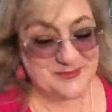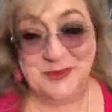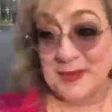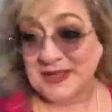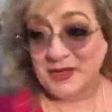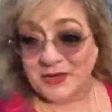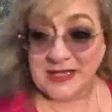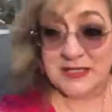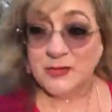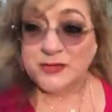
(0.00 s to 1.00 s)
Well,
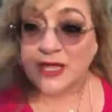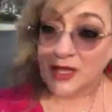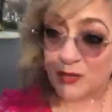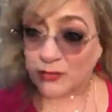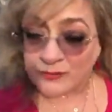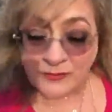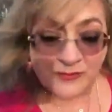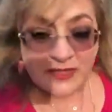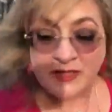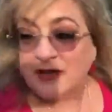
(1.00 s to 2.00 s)
I don't know,
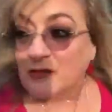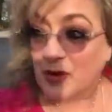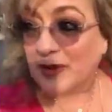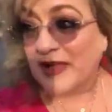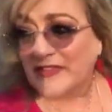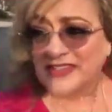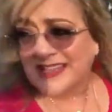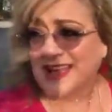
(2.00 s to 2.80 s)
but we have a good